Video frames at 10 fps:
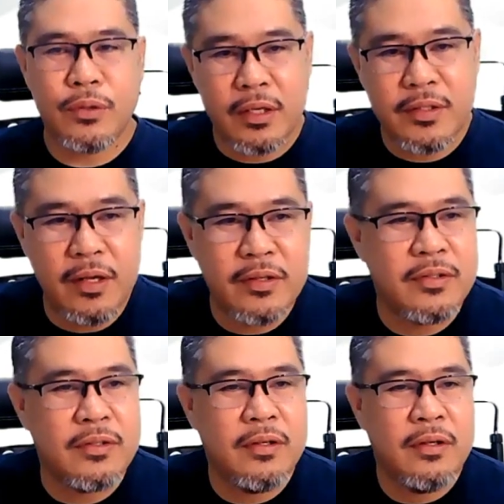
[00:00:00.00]
to
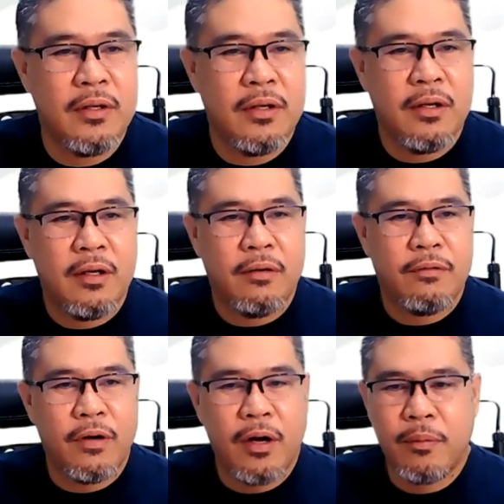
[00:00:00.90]
success.
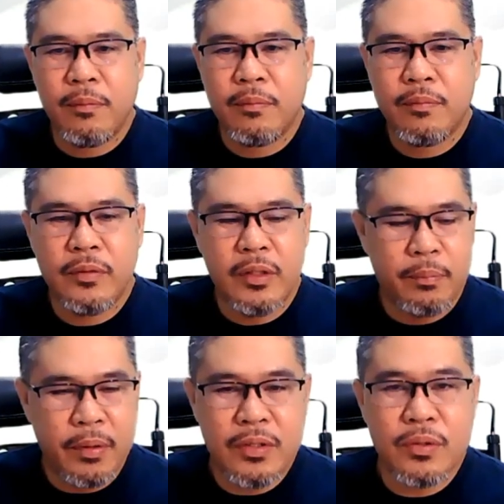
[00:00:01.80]
From
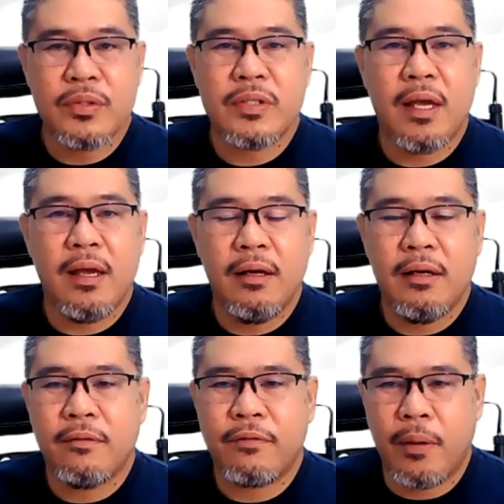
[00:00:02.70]
the prison
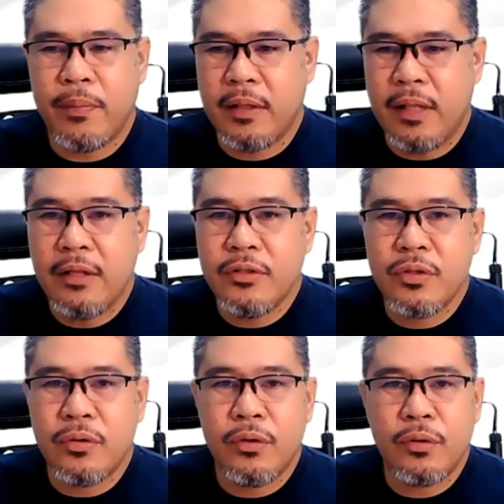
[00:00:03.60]
cell, from the
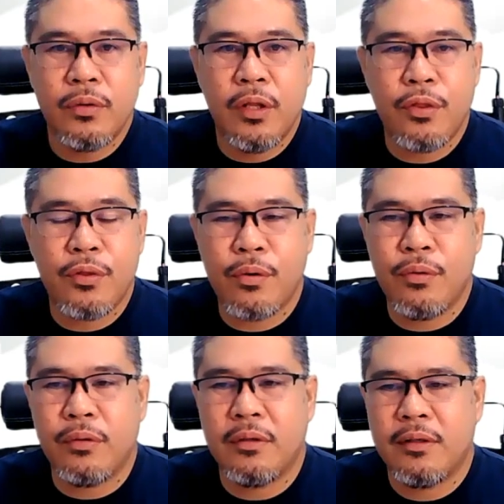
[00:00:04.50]
dungeon to the
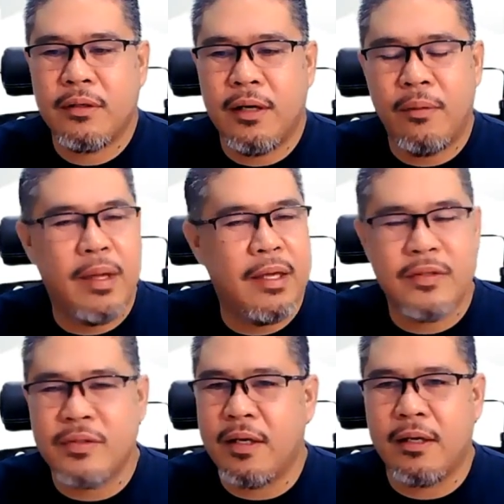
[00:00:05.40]
throne,
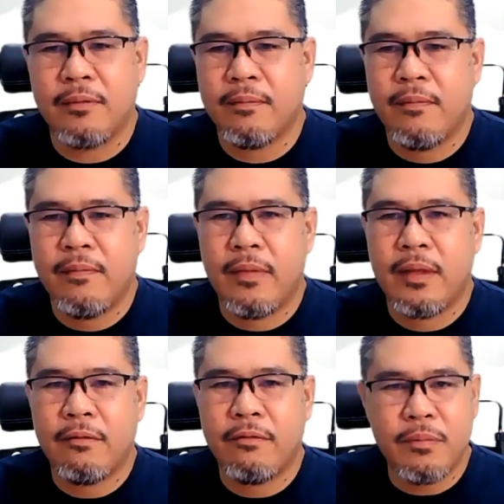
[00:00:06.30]
amazing.
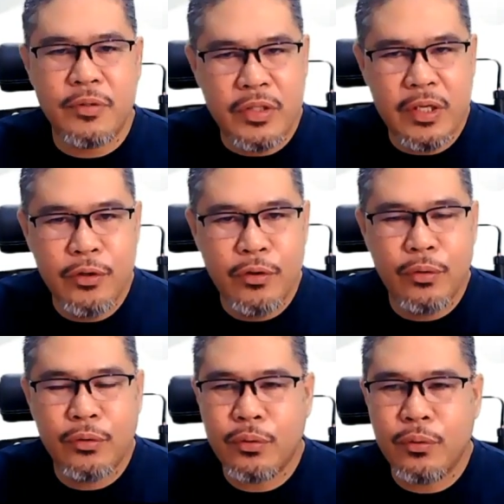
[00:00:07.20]
From
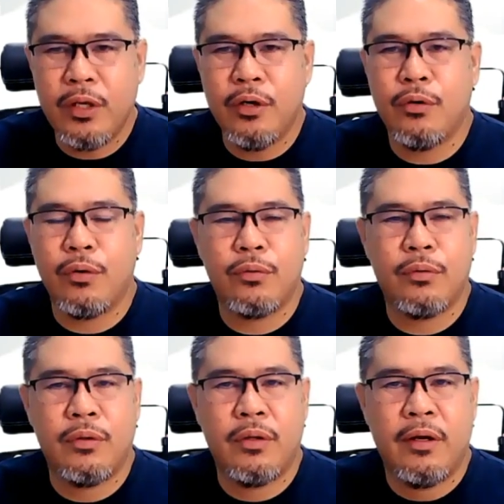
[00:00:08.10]
zero to hero,
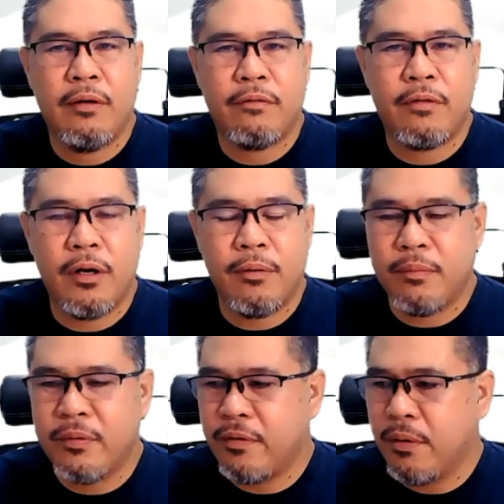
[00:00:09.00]

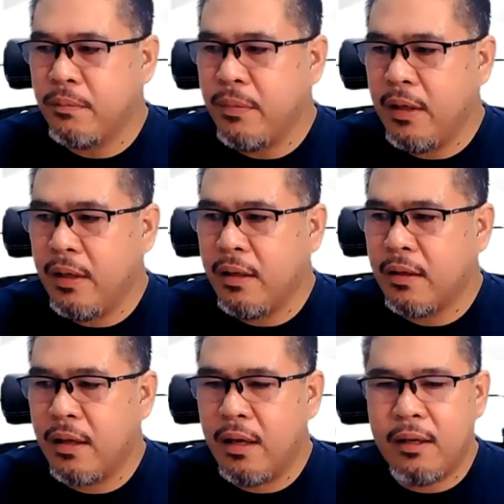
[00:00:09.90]
from
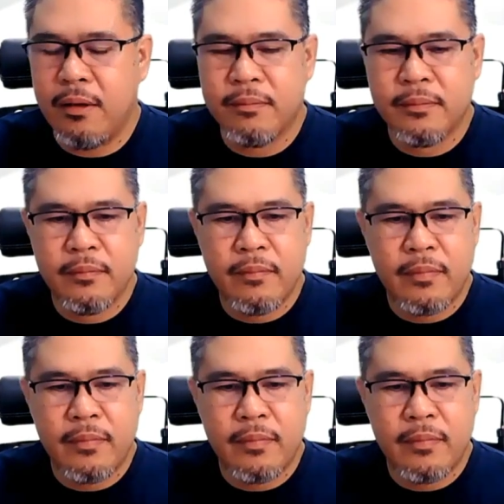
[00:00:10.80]
being